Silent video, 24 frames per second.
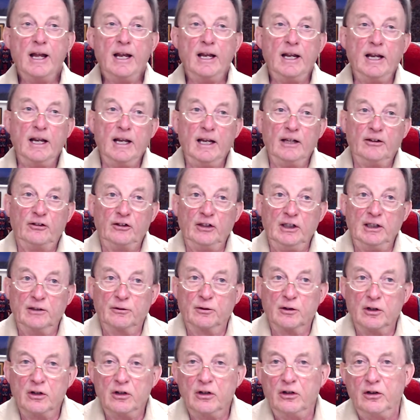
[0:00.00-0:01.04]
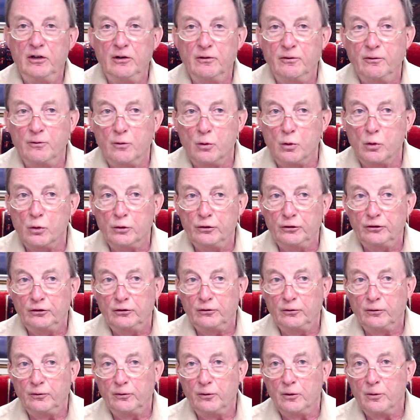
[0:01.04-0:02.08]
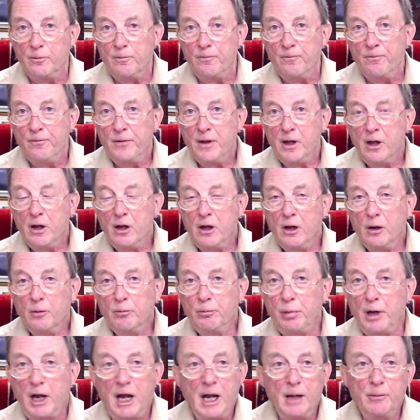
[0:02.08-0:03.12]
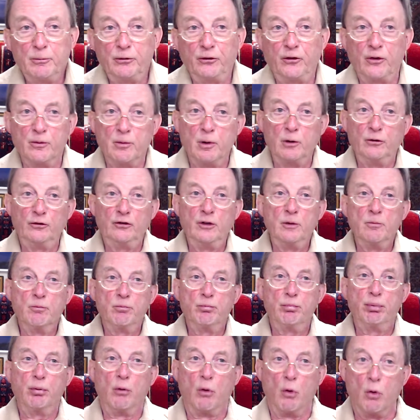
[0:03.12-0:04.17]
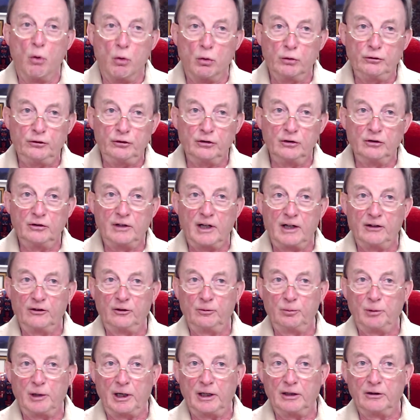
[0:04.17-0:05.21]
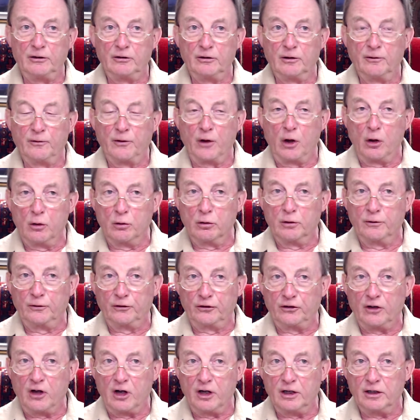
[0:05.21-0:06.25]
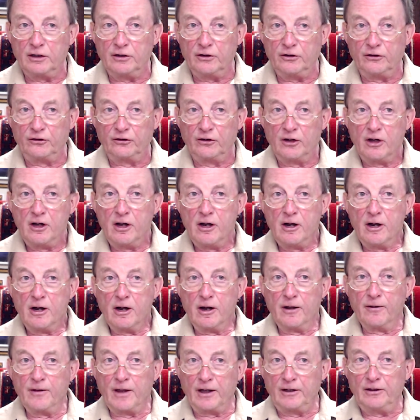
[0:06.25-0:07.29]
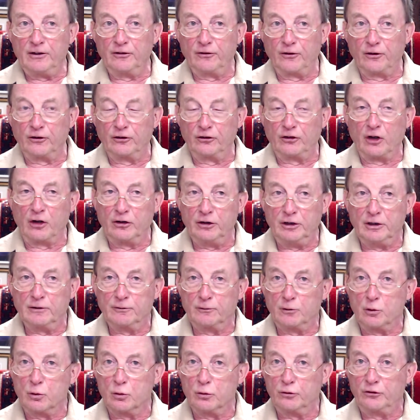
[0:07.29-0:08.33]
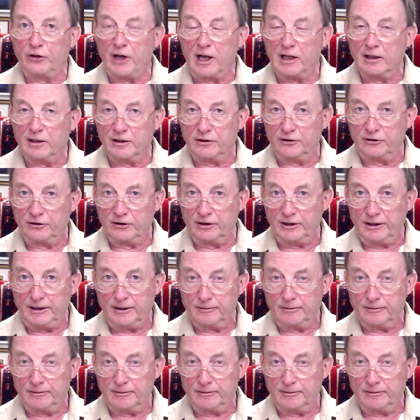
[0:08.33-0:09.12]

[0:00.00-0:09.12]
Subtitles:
It's even divorced from perhaps the most important aspect of the whole of science, and that is the study of causality.